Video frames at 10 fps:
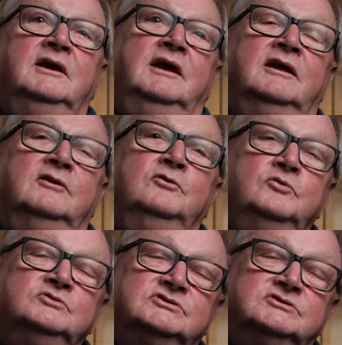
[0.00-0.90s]
And
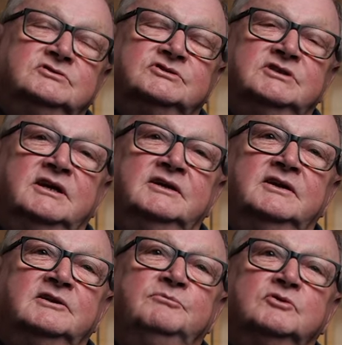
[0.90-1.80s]
who's to say
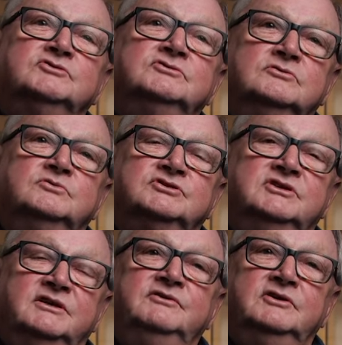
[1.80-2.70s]
that the person who was
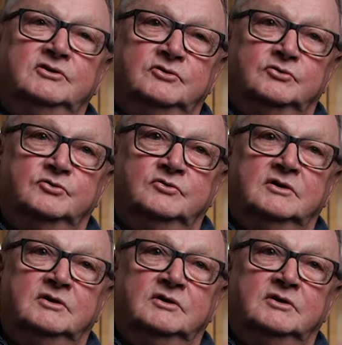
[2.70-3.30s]
giving you